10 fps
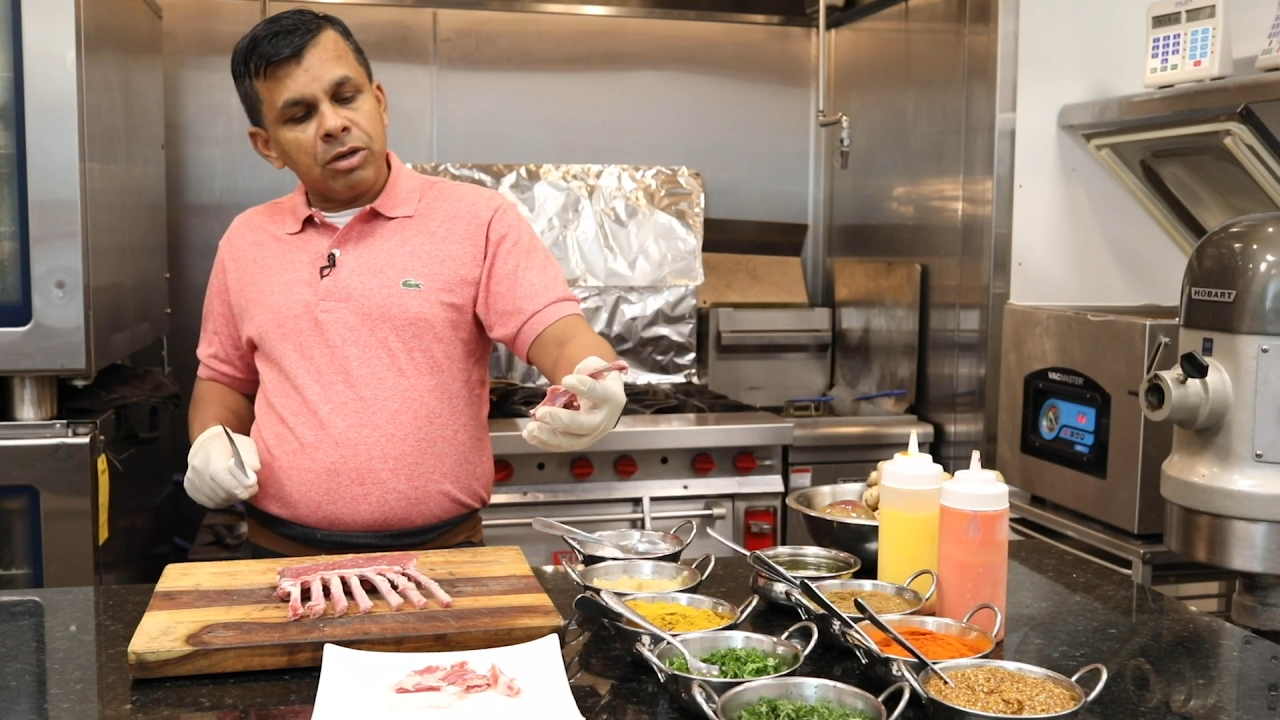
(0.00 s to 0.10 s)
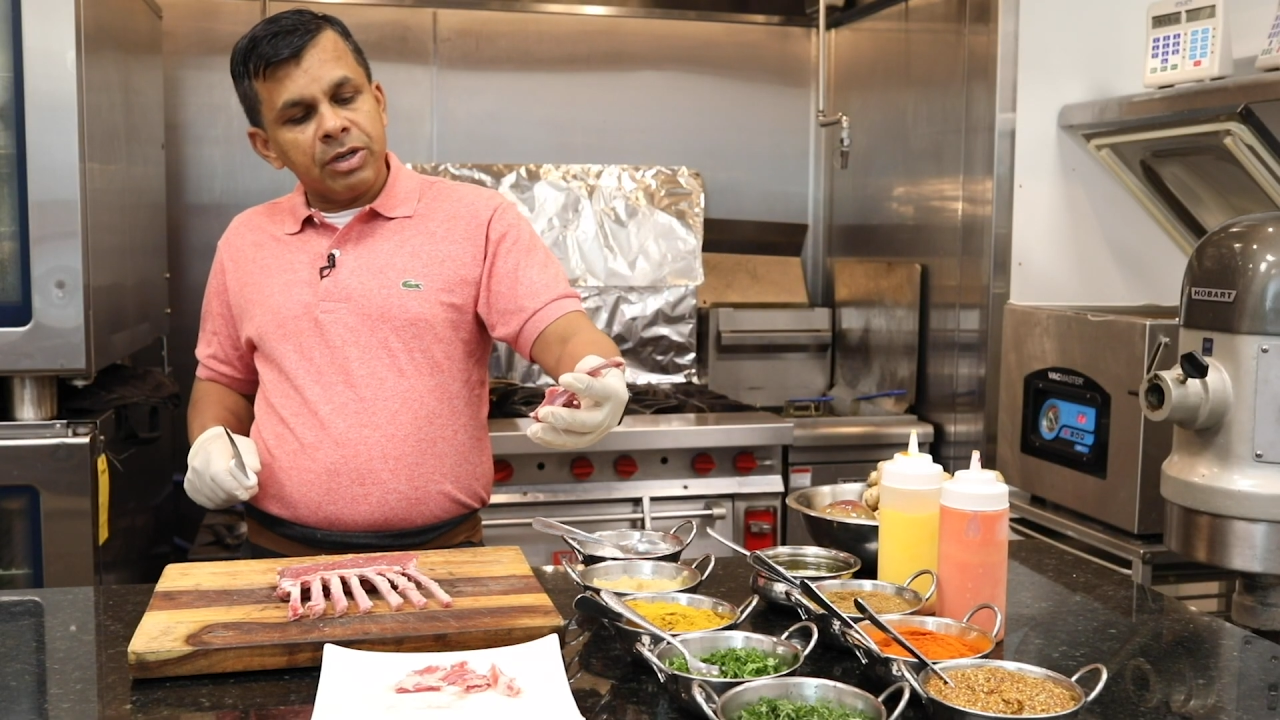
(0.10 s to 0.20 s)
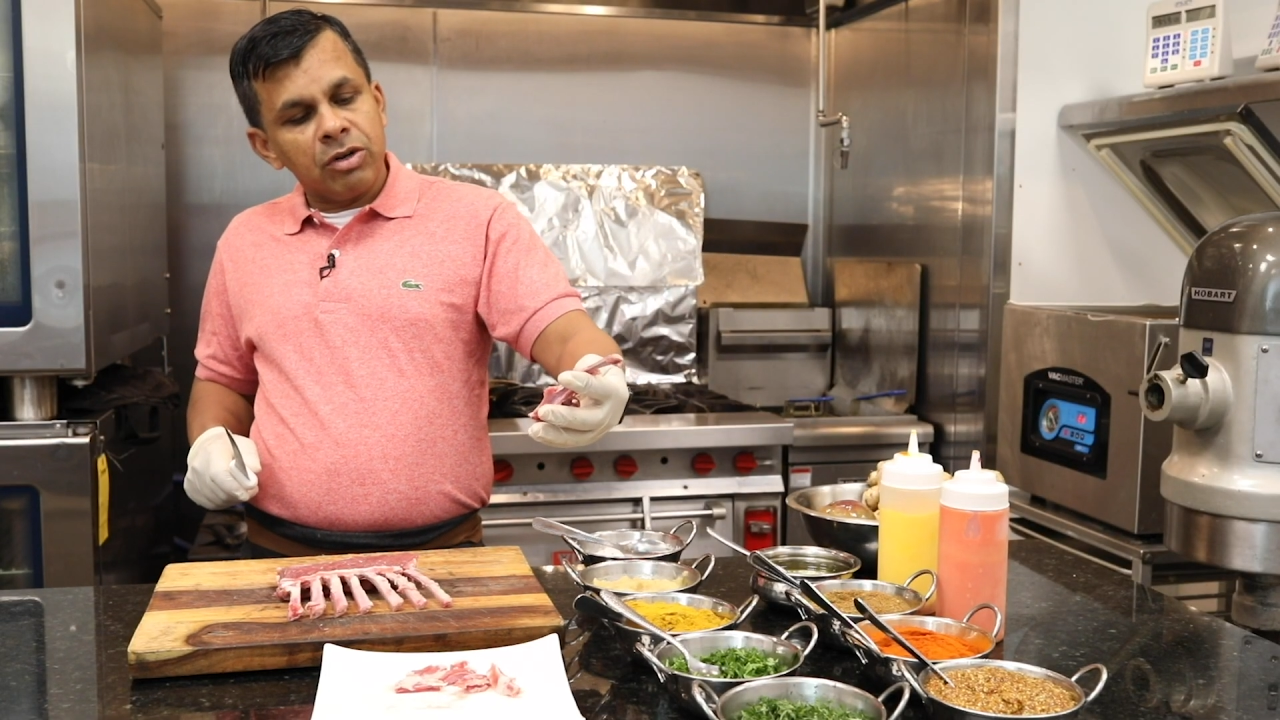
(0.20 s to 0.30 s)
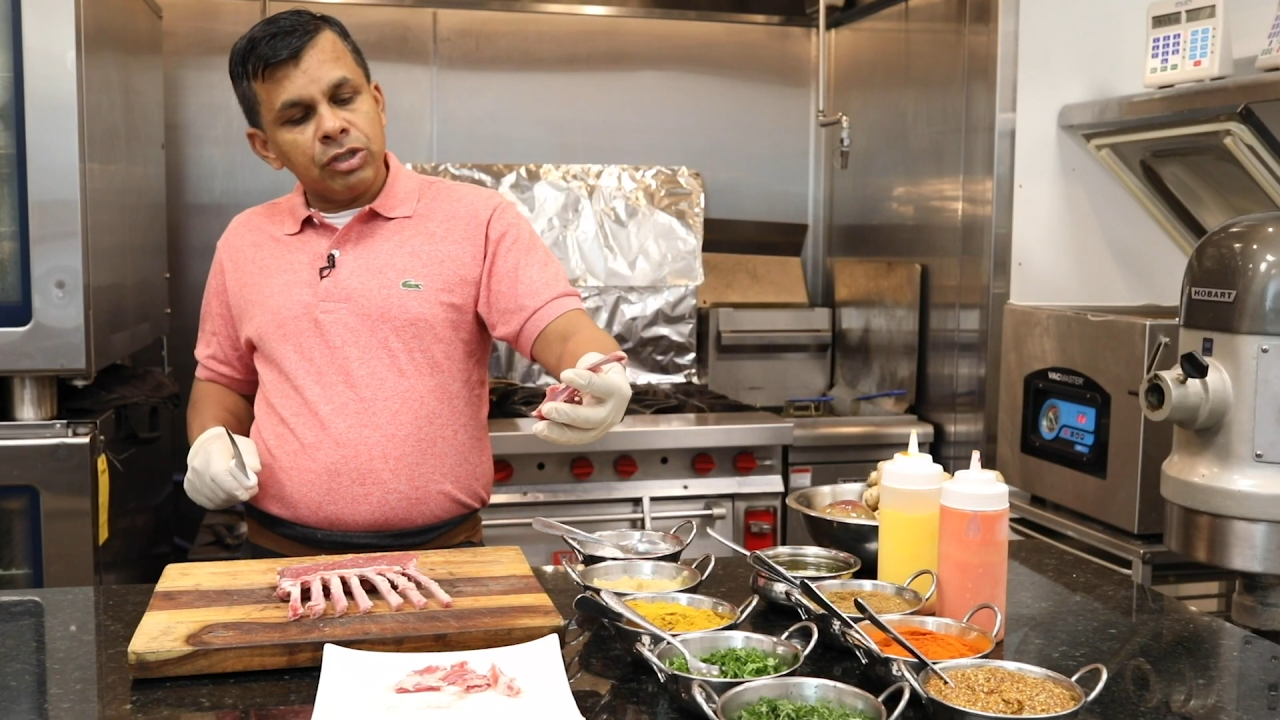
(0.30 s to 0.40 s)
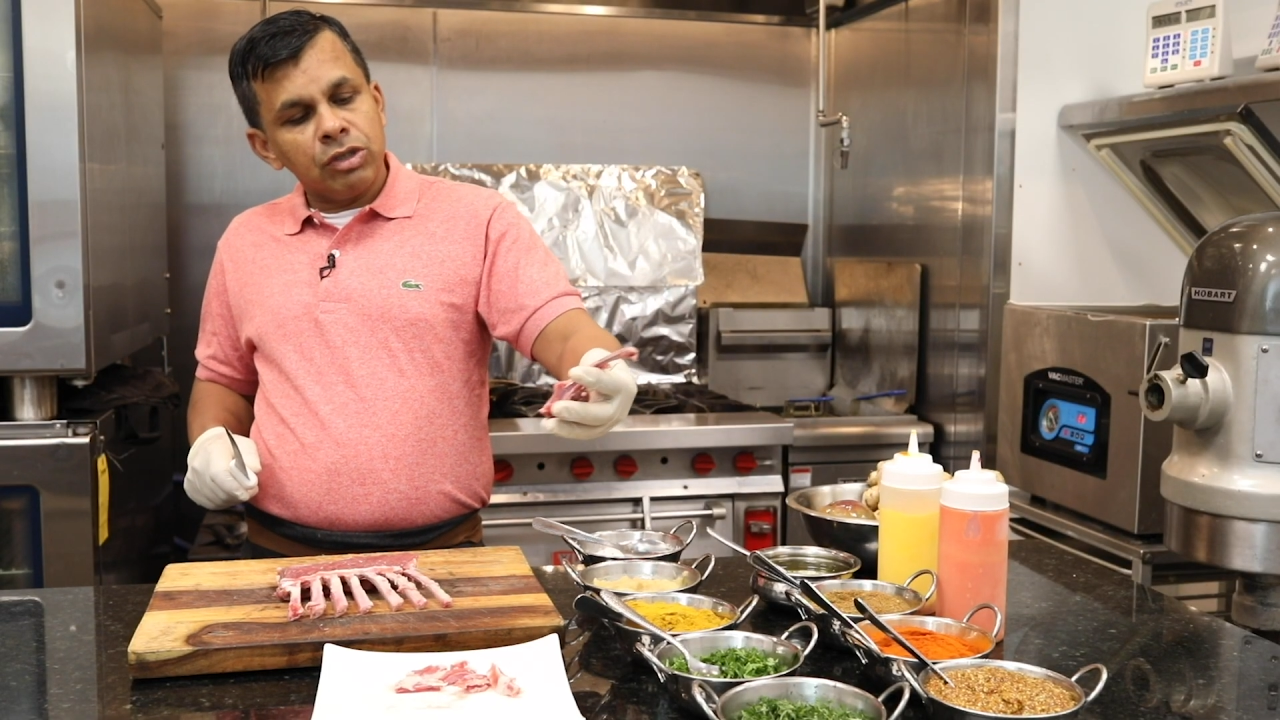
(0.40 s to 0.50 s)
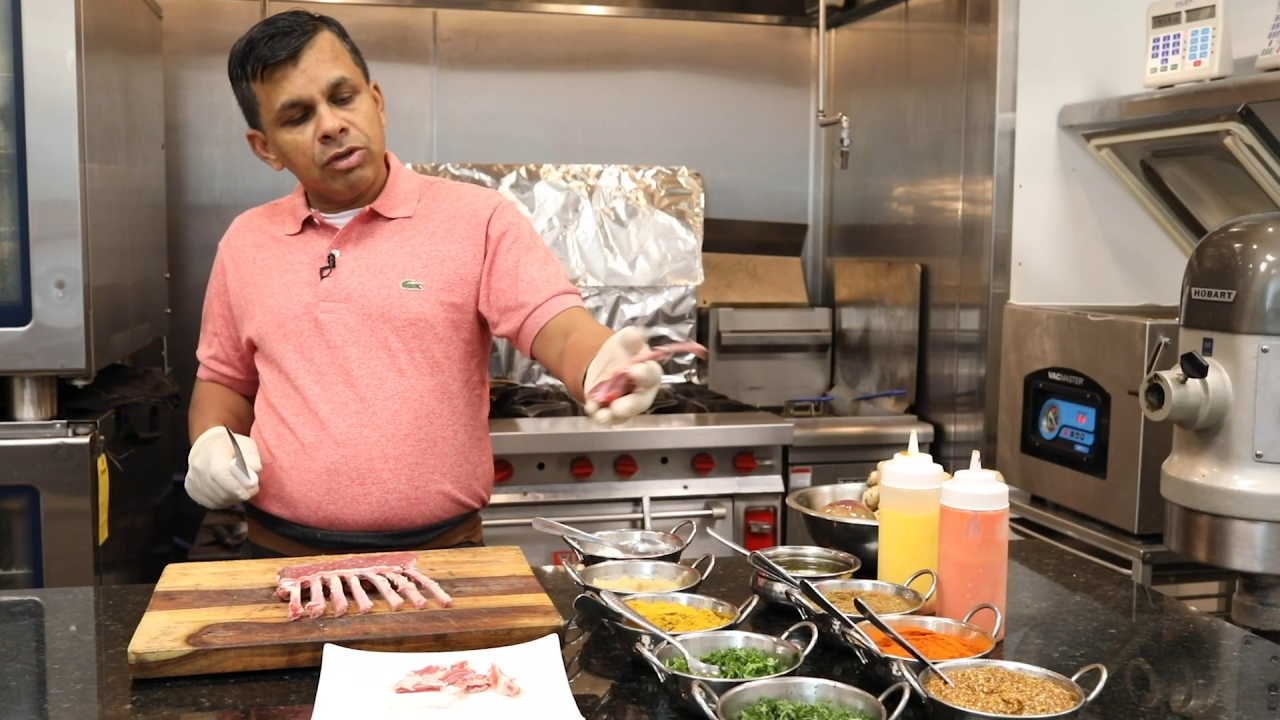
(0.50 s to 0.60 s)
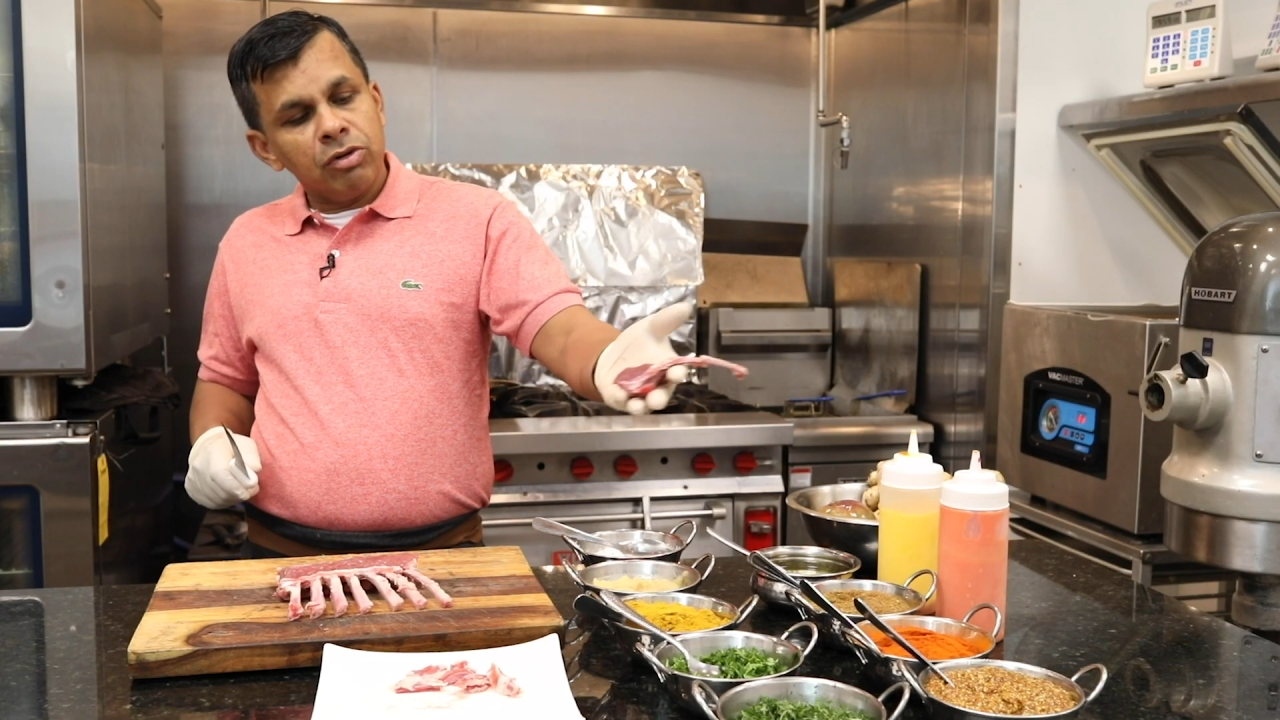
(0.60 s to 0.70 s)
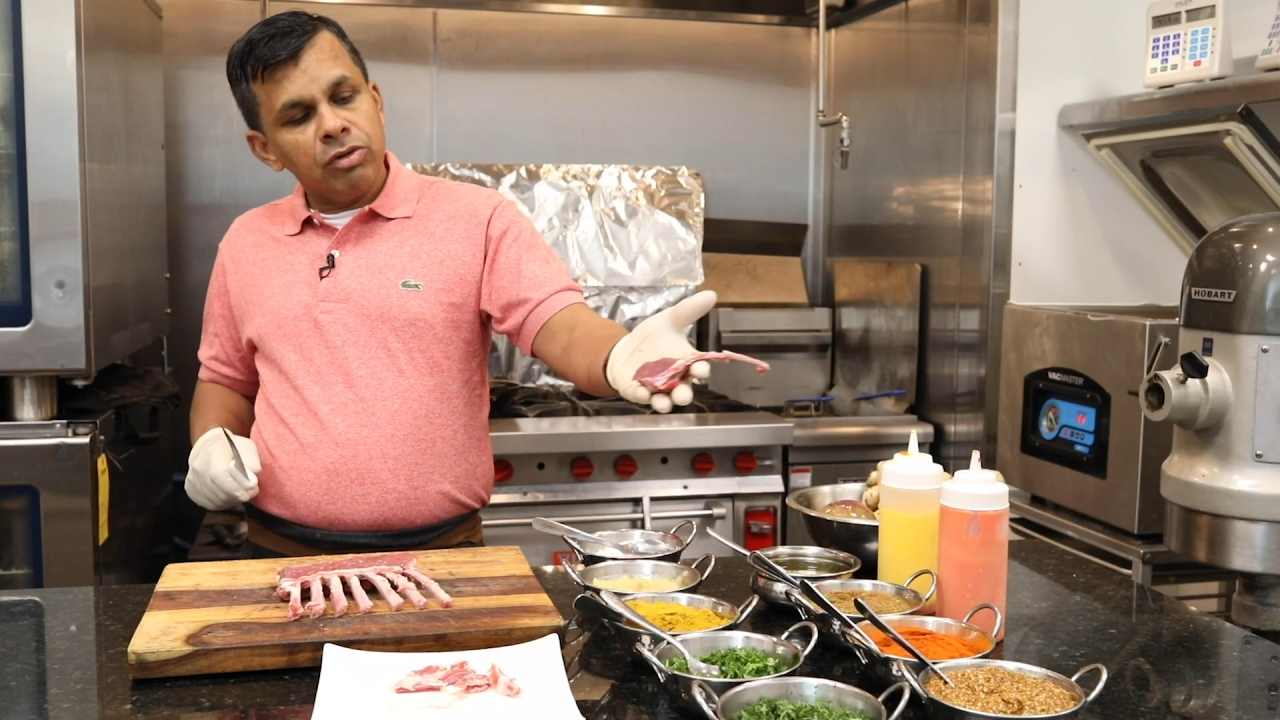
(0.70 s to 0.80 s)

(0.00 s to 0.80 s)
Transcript: because you don't want